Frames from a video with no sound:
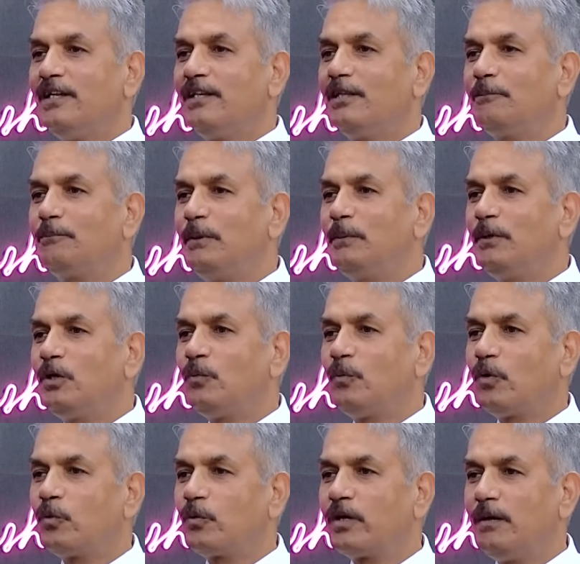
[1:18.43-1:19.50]
The people didn't
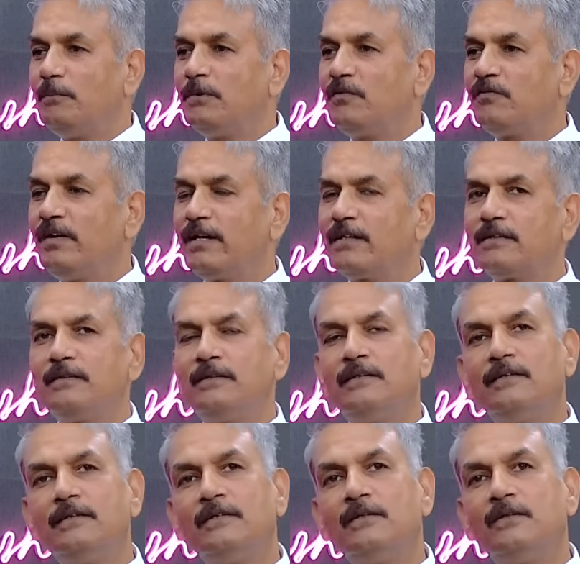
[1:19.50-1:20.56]
want to come. In fact,
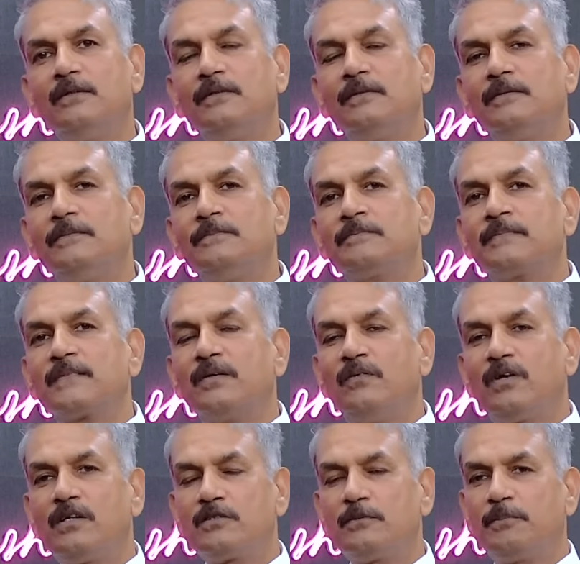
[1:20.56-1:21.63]

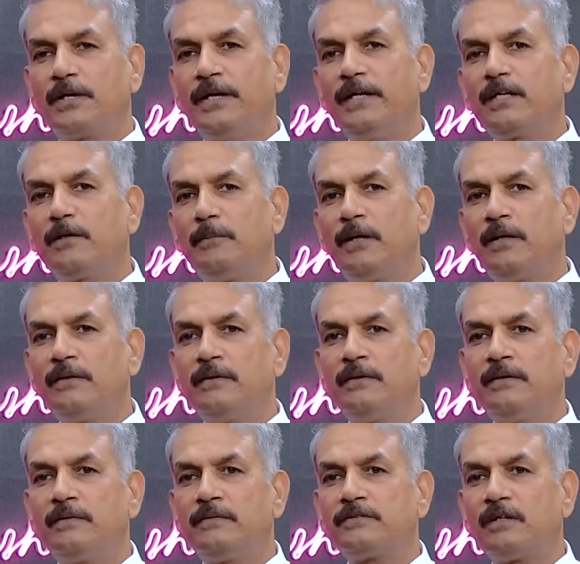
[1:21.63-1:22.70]
when as a brigade
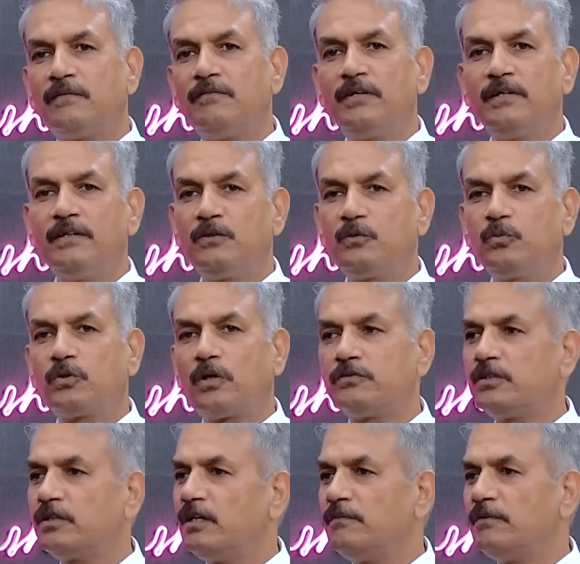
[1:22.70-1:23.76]
commander somewhere in
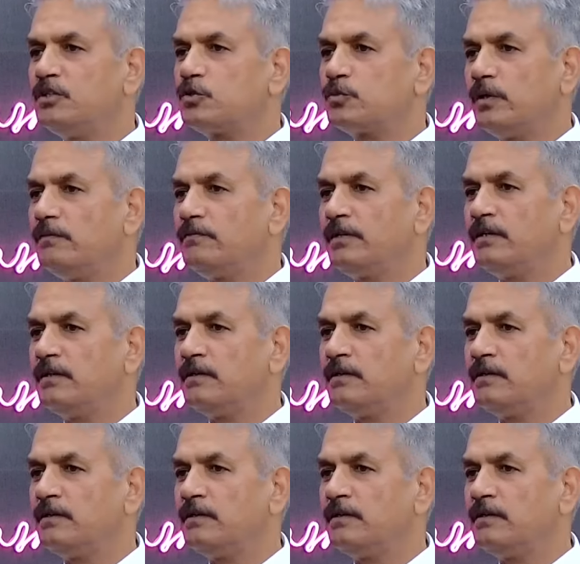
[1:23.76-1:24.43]
2011-12